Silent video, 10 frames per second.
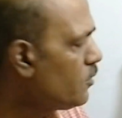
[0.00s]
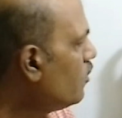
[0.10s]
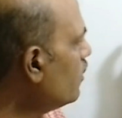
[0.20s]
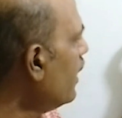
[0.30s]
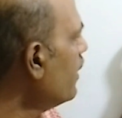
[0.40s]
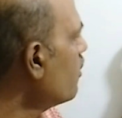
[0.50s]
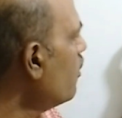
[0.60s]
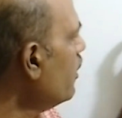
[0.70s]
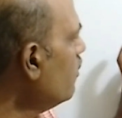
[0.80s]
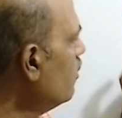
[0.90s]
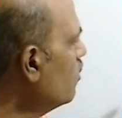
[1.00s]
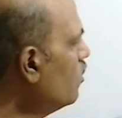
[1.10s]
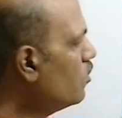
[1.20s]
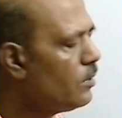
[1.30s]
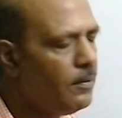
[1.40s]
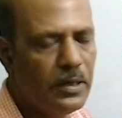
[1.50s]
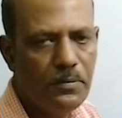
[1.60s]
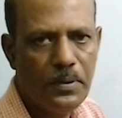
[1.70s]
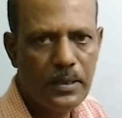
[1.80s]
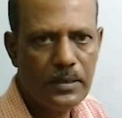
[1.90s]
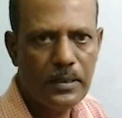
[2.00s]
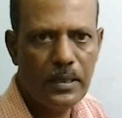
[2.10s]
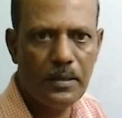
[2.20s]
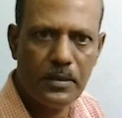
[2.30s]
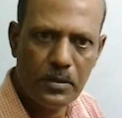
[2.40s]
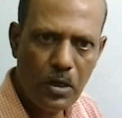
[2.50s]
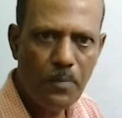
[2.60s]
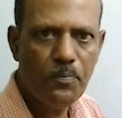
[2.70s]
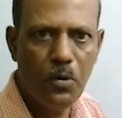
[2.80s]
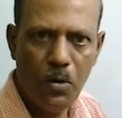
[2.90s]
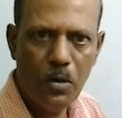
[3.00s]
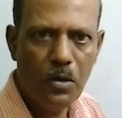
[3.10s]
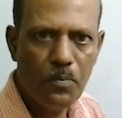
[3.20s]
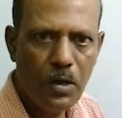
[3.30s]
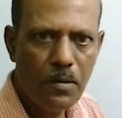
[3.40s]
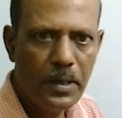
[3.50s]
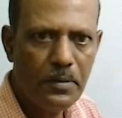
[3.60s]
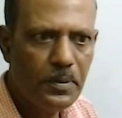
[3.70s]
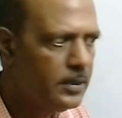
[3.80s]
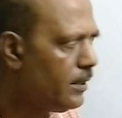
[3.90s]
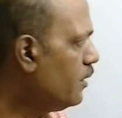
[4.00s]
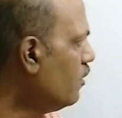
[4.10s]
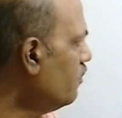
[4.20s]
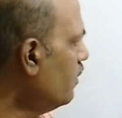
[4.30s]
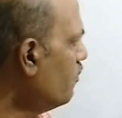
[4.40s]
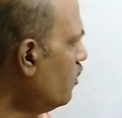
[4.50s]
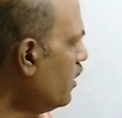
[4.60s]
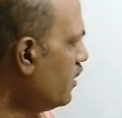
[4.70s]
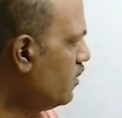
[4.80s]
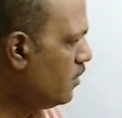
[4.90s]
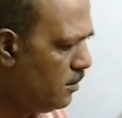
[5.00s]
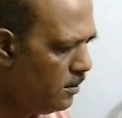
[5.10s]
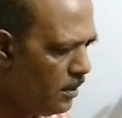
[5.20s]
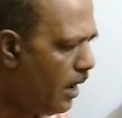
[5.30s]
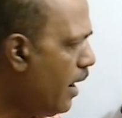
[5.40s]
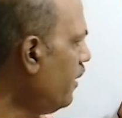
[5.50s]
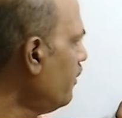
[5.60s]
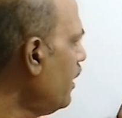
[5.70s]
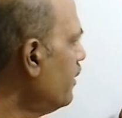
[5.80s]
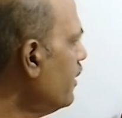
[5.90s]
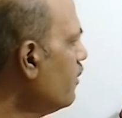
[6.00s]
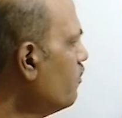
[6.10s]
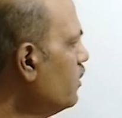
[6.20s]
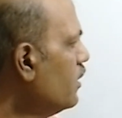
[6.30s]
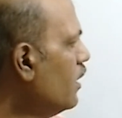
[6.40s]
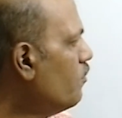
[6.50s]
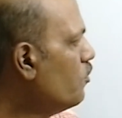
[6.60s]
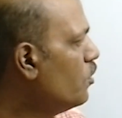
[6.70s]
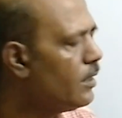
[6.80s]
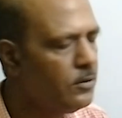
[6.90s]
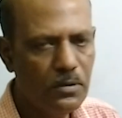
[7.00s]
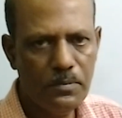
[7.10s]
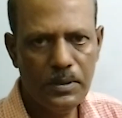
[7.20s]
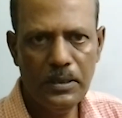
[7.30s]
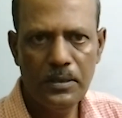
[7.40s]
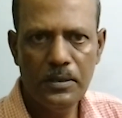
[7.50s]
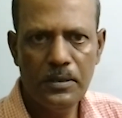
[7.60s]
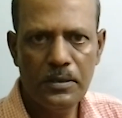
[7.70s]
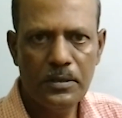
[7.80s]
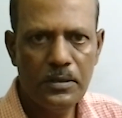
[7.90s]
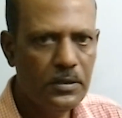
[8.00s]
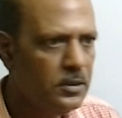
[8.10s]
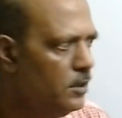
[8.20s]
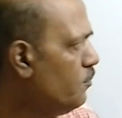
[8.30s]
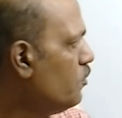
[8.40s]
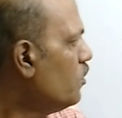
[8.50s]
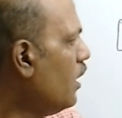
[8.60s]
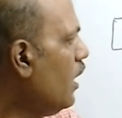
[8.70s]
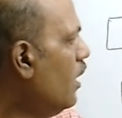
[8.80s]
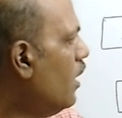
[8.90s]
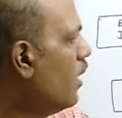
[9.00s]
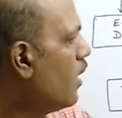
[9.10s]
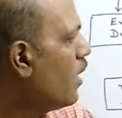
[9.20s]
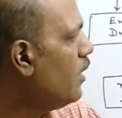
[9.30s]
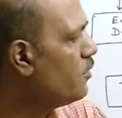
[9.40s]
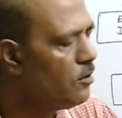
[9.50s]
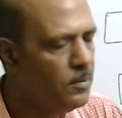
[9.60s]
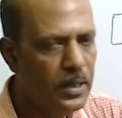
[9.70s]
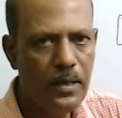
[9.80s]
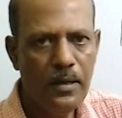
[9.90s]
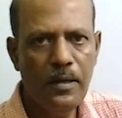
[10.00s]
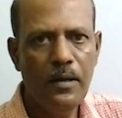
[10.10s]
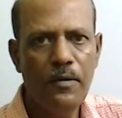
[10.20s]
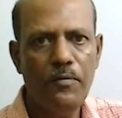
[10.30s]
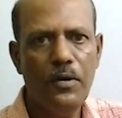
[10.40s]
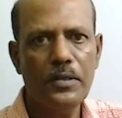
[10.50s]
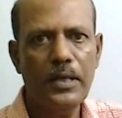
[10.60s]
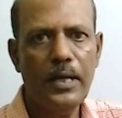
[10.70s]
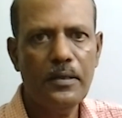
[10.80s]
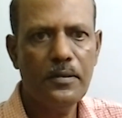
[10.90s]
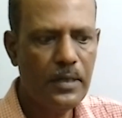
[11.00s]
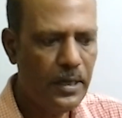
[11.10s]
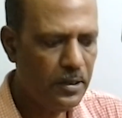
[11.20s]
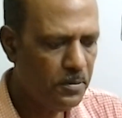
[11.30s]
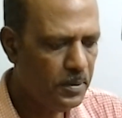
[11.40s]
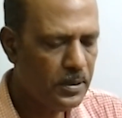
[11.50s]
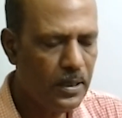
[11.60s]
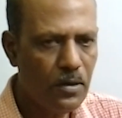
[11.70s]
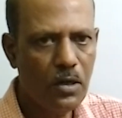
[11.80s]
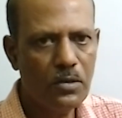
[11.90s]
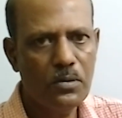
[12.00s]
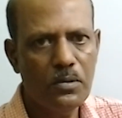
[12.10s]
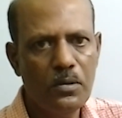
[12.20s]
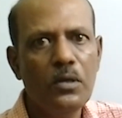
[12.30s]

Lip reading: So that drawing will go to the shop floor for manufacturing of the product, and then that physical product will be shipped to the customer for their satisfaction or